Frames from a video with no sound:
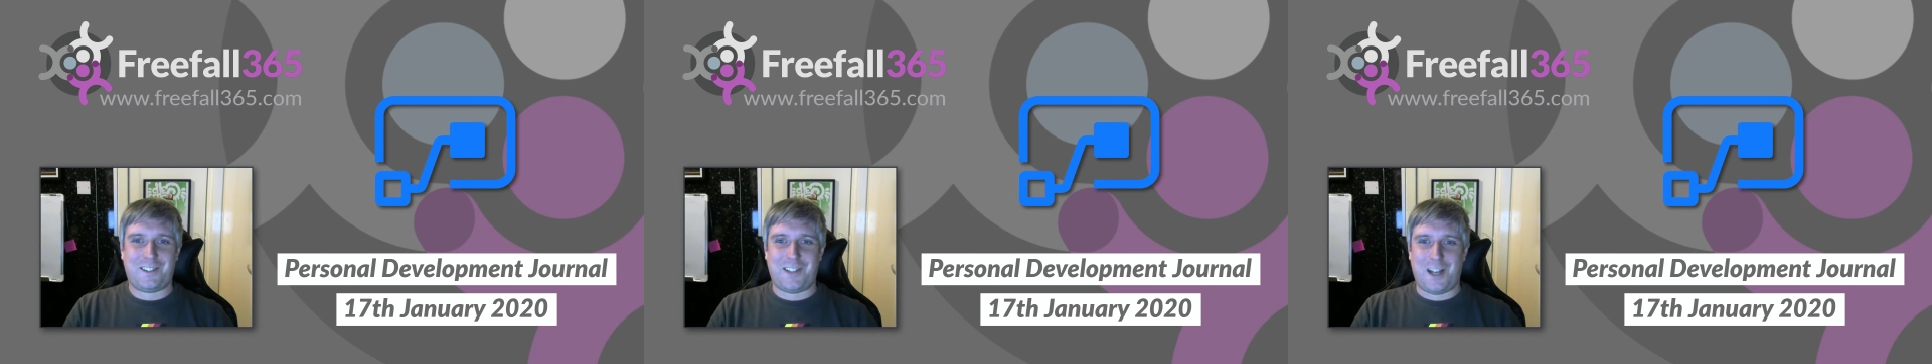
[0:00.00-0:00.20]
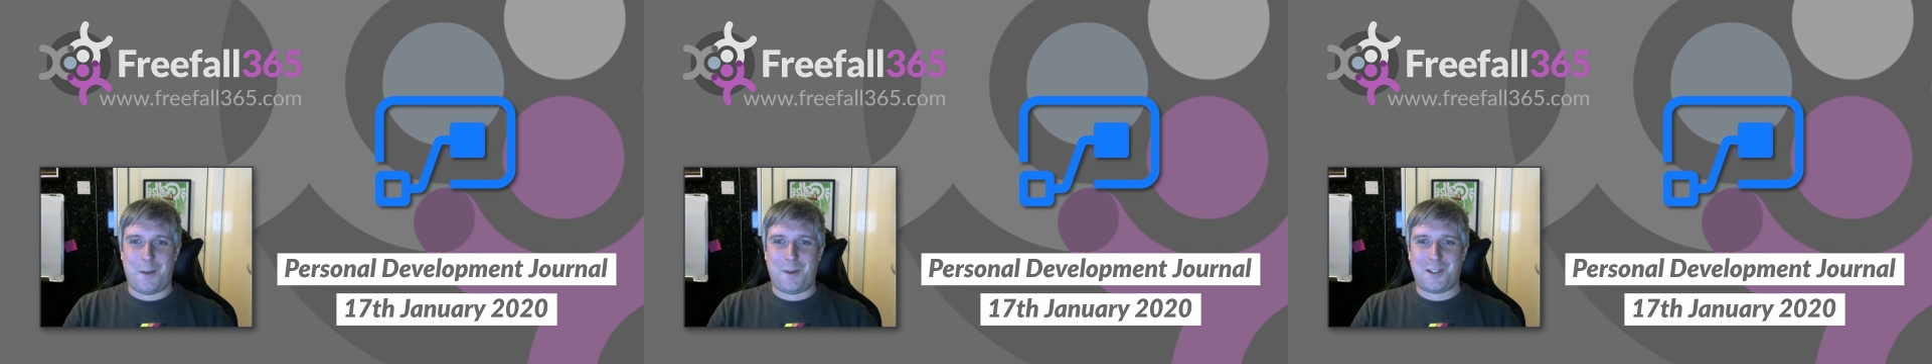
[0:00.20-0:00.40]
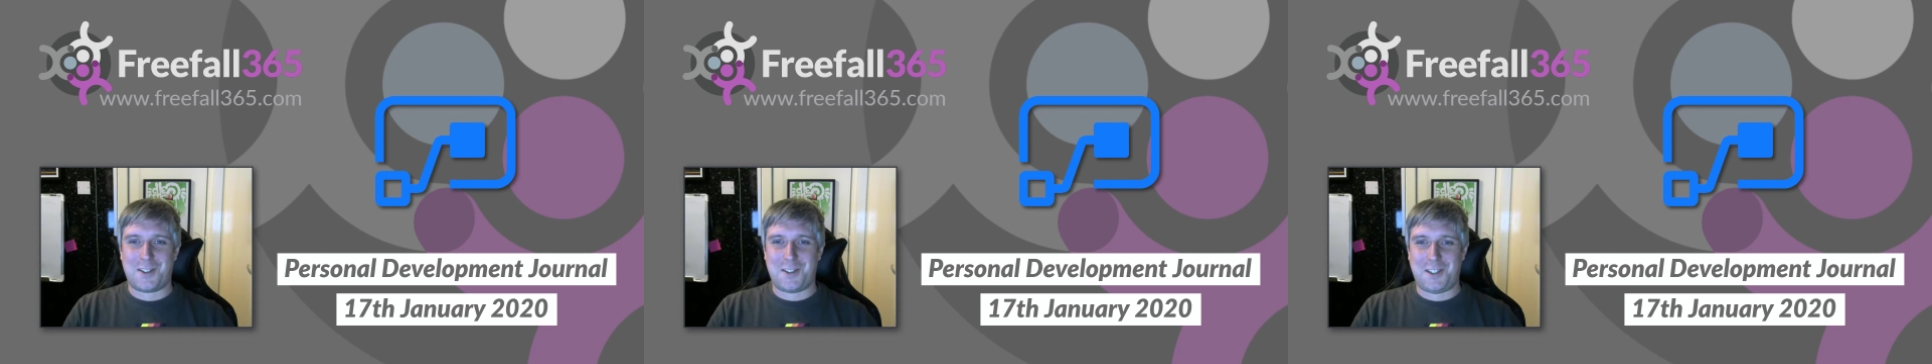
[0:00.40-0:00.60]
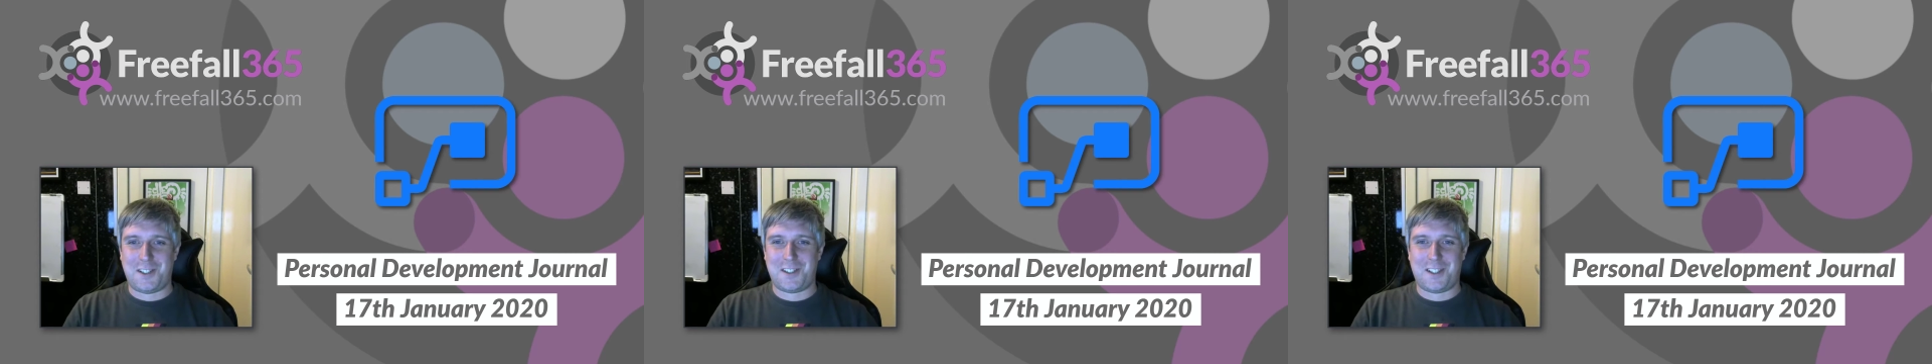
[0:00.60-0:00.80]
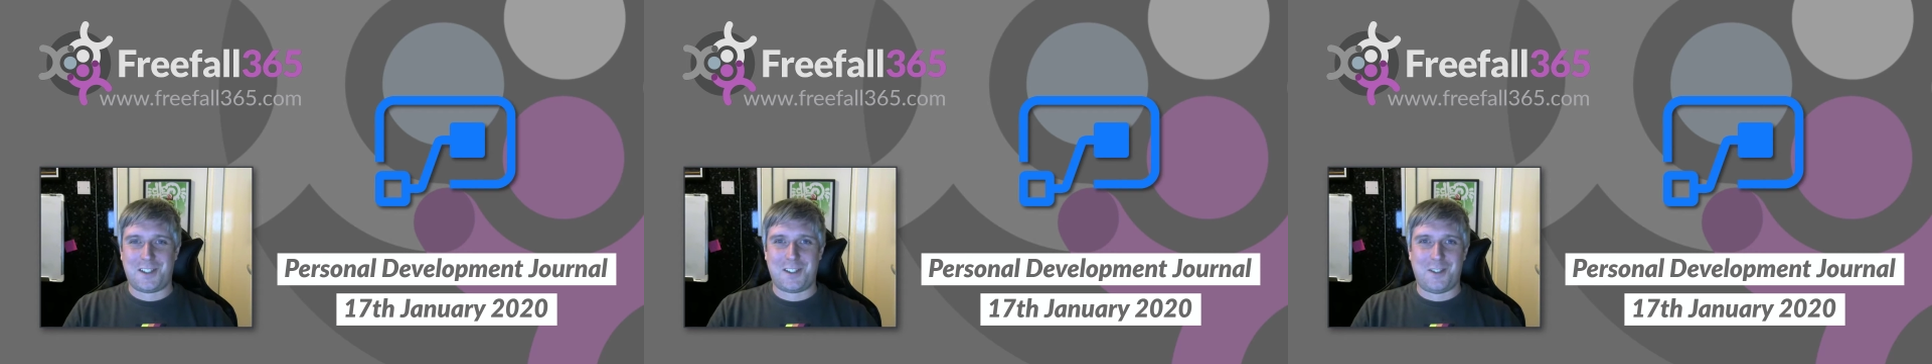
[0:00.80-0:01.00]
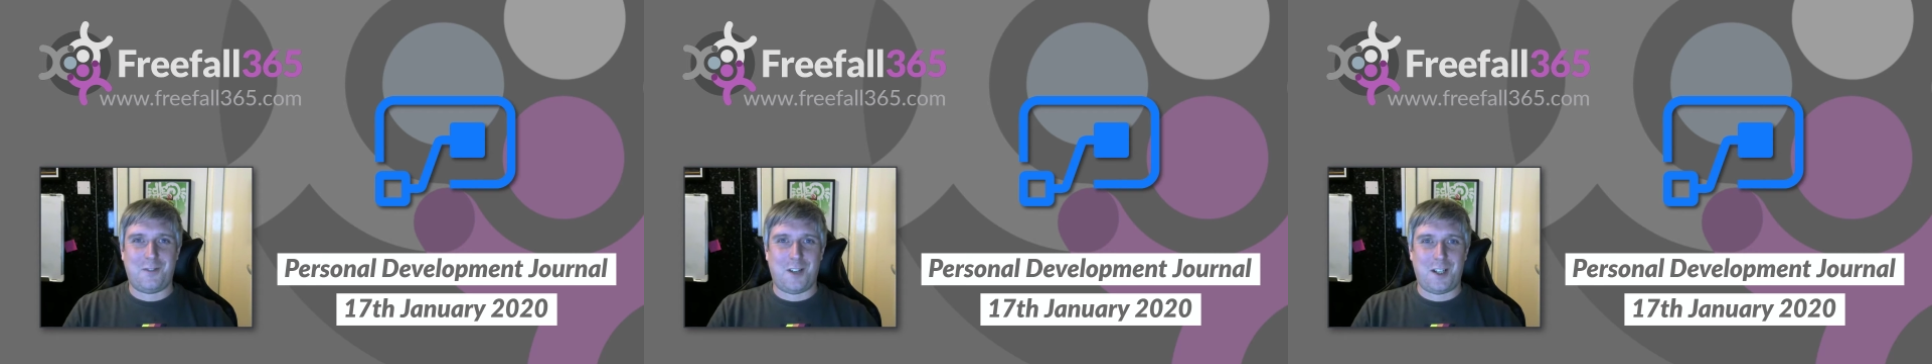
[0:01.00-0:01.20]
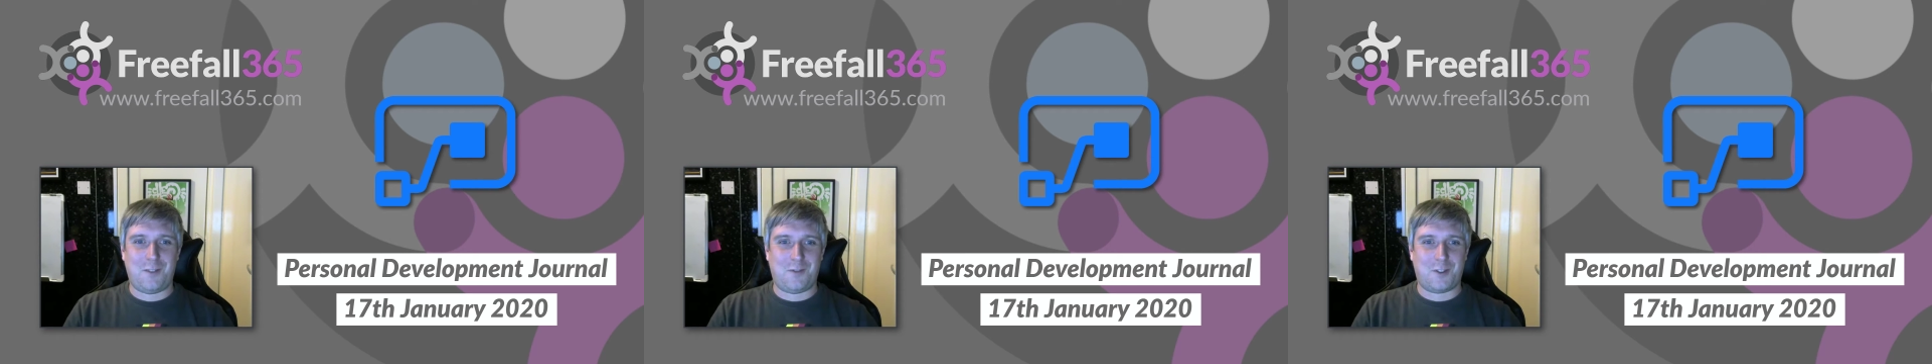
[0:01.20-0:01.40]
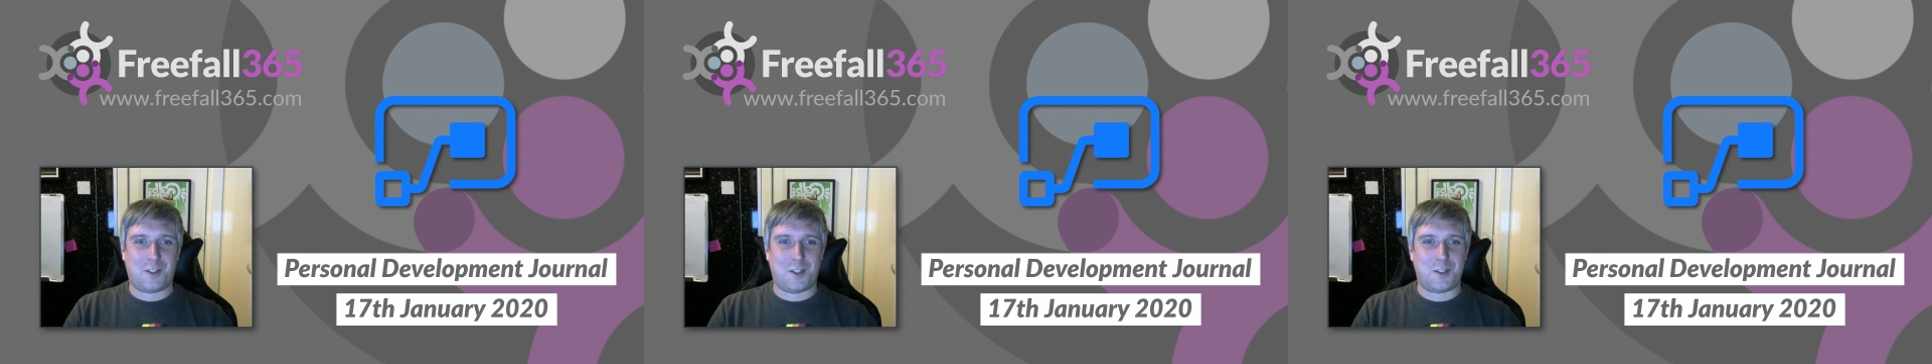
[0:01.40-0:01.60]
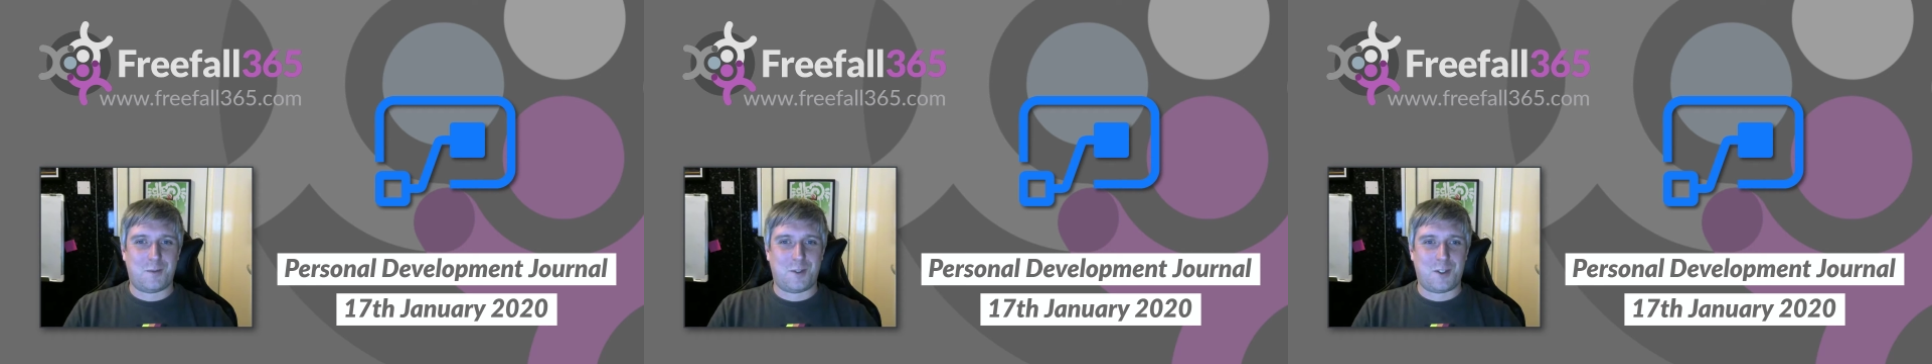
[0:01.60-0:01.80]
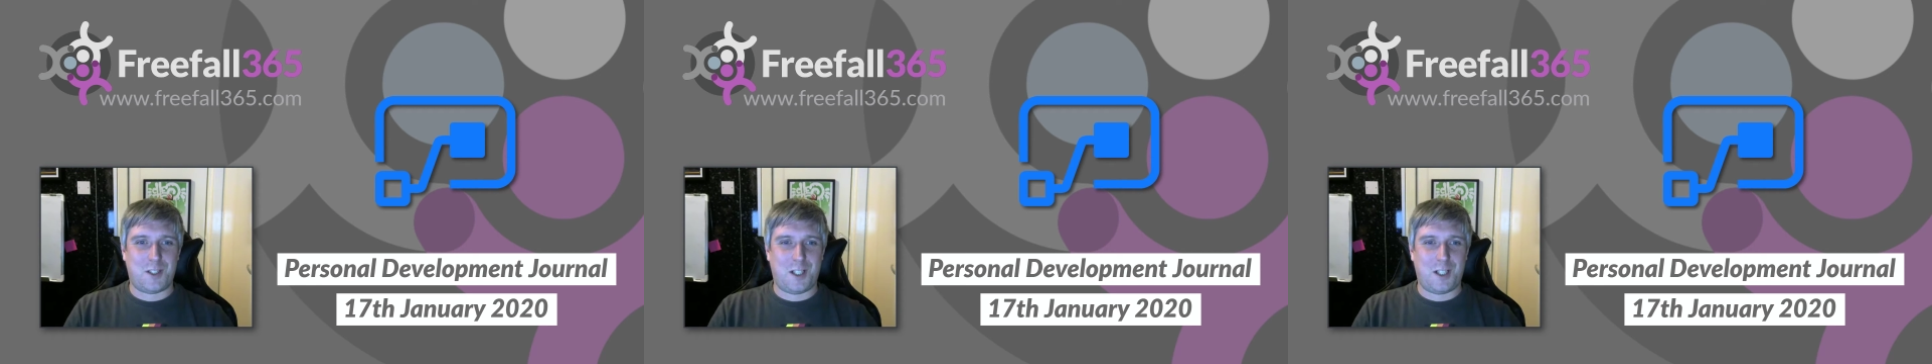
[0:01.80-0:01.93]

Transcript: Dynamics 365 for customer